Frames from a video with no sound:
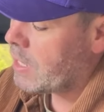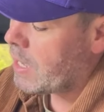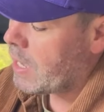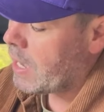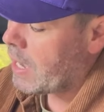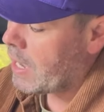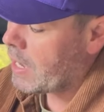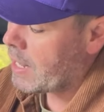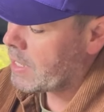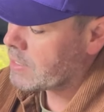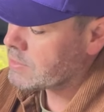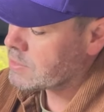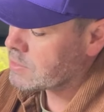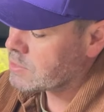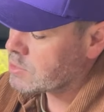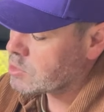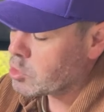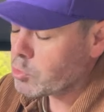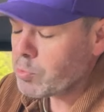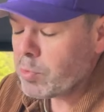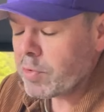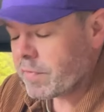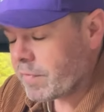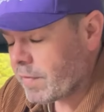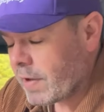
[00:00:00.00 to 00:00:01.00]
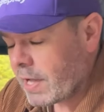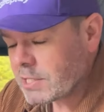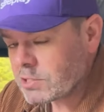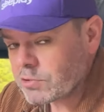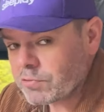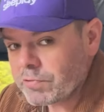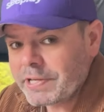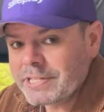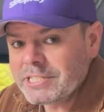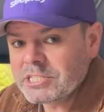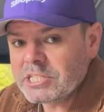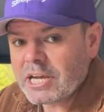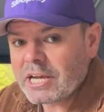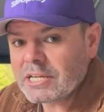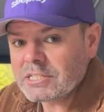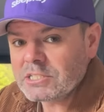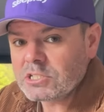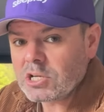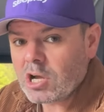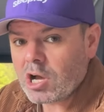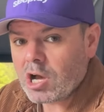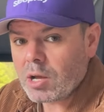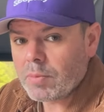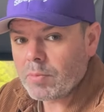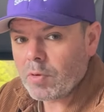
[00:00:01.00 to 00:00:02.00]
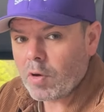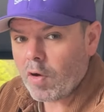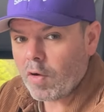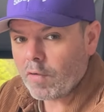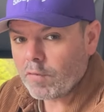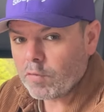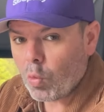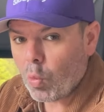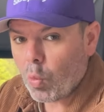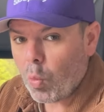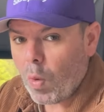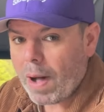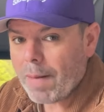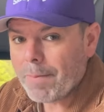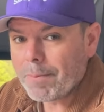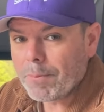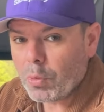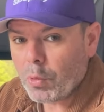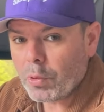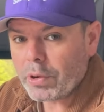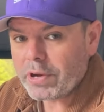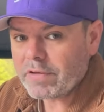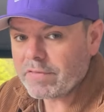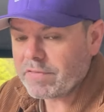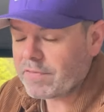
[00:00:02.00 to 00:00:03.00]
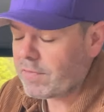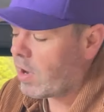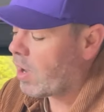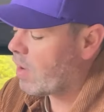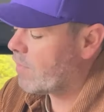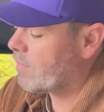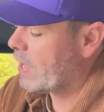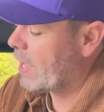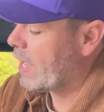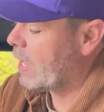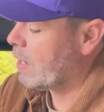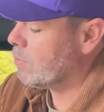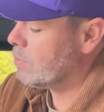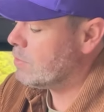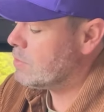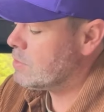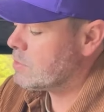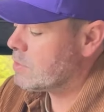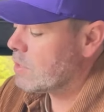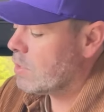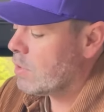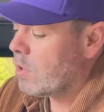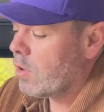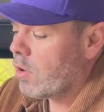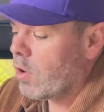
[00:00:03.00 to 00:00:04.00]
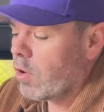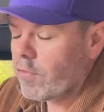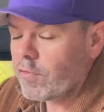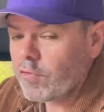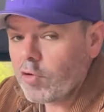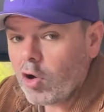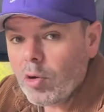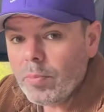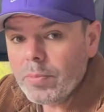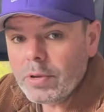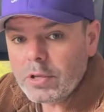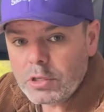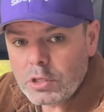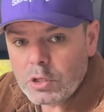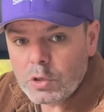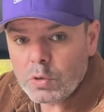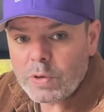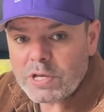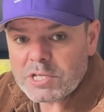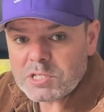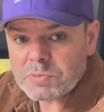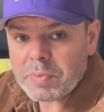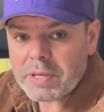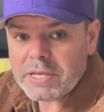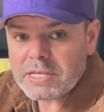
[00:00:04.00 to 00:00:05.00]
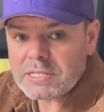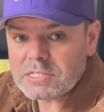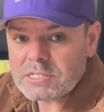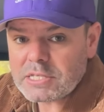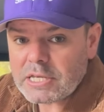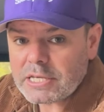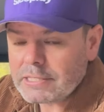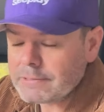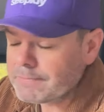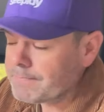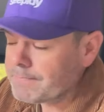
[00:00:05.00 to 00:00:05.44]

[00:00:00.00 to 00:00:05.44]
and has a super fast recharge time of 1.5 hours from USB-C.